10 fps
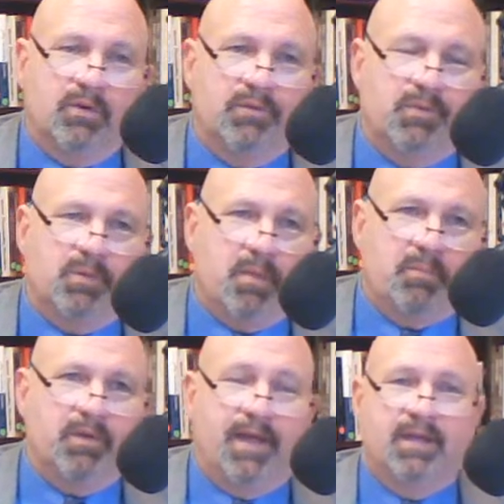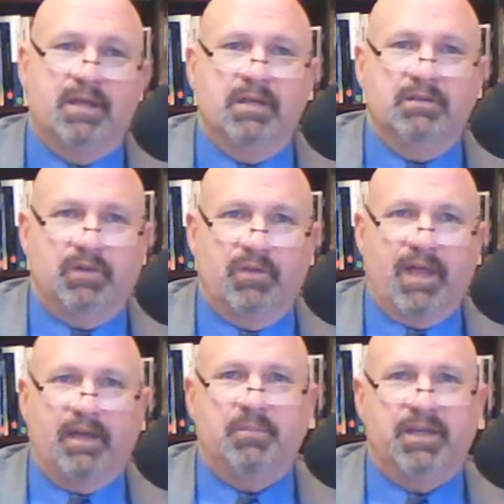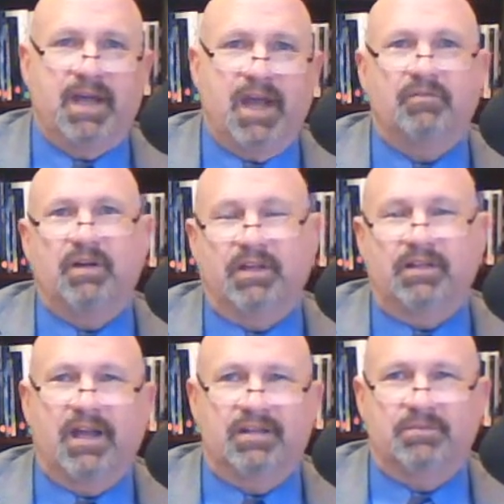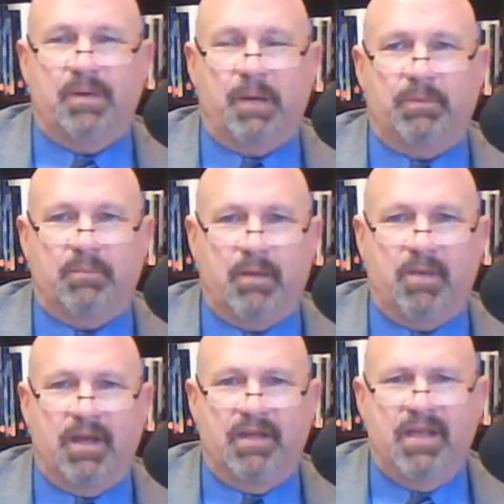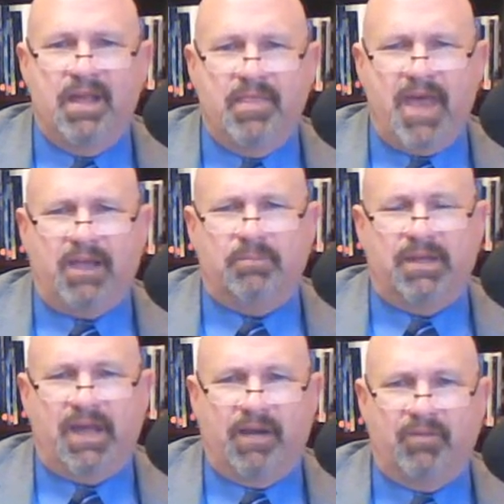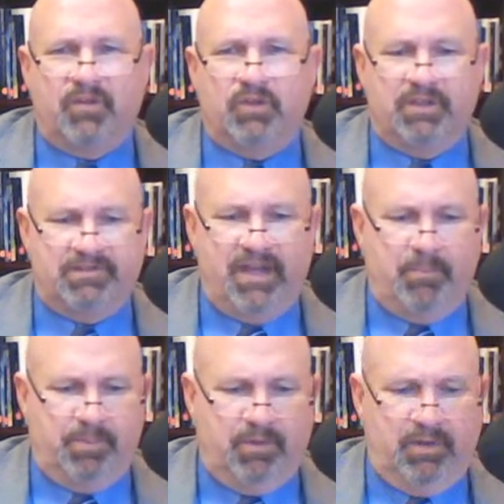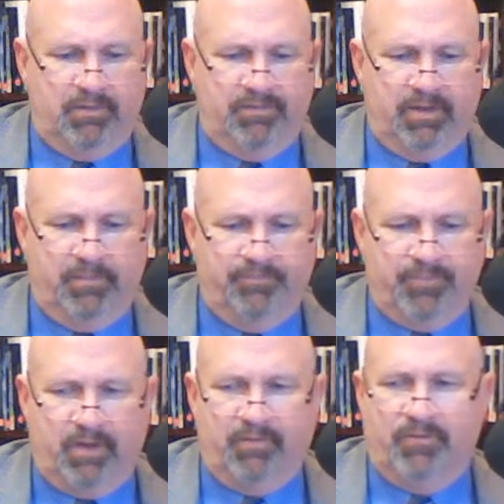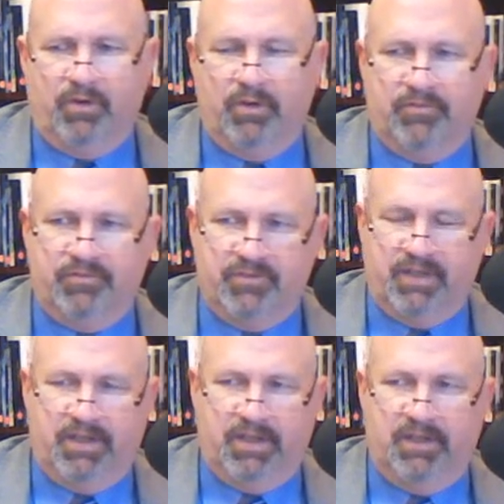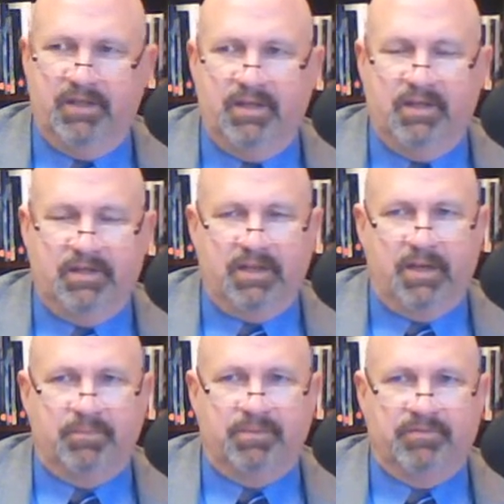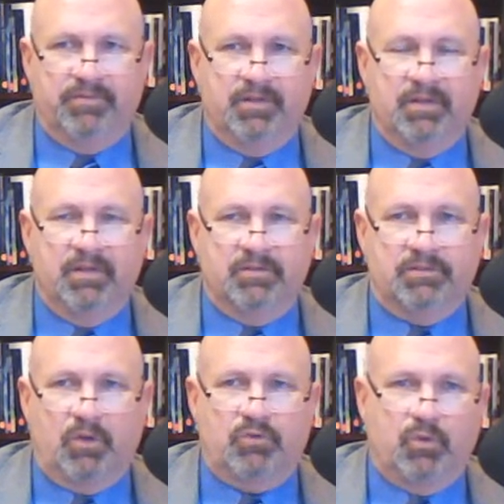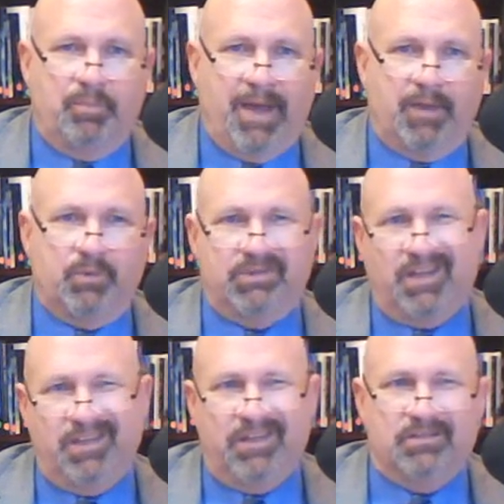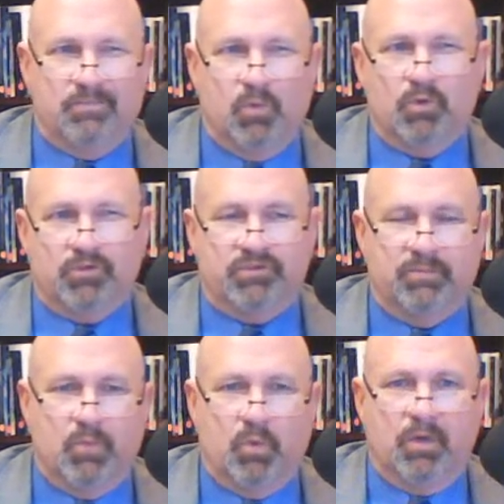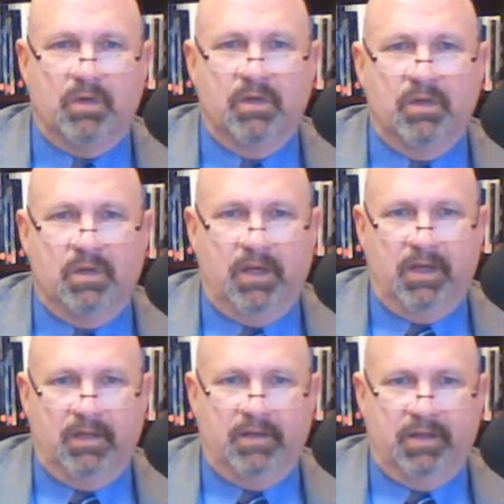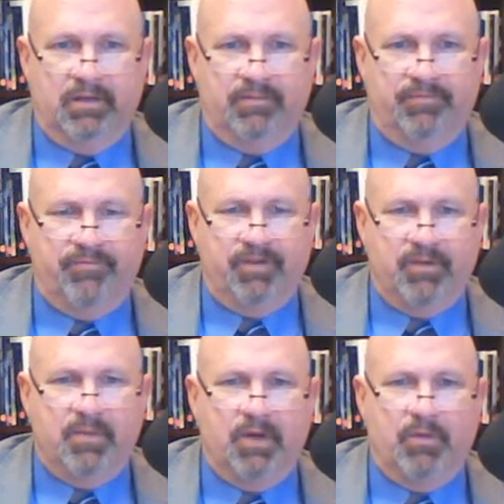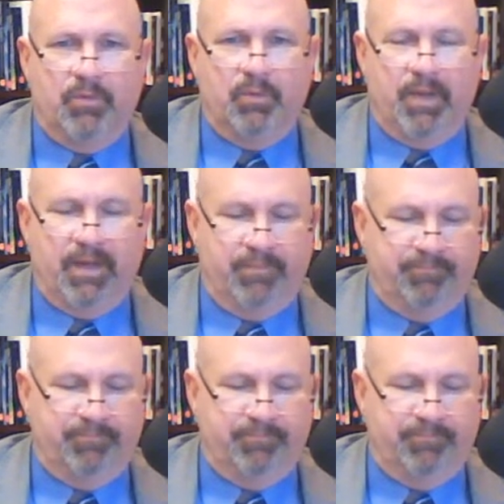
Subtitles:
if you remember that. So that could be it kind of just popped in my mind. That could be kind of a good example of a furtive, sneaky type of sociopath, which I think is more, you'll see more in the female domain.